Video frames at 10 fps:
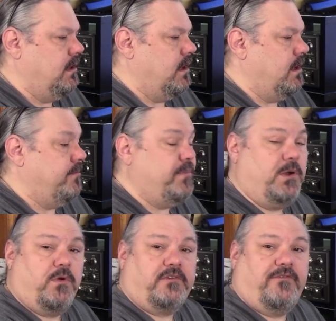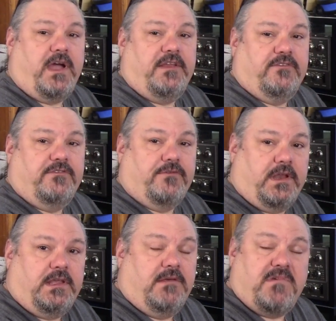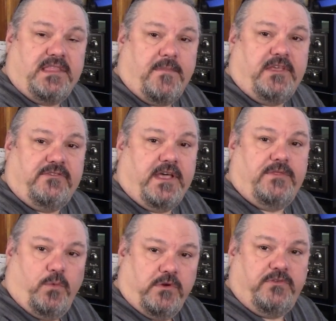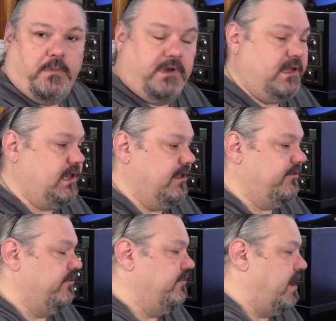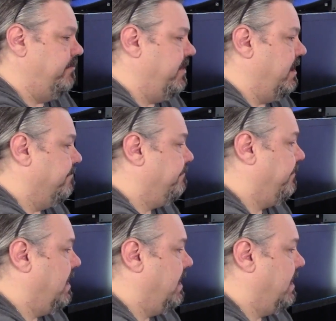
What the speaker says: But it works fine as a straight key. Not the best, not the worst, but it gets the job done.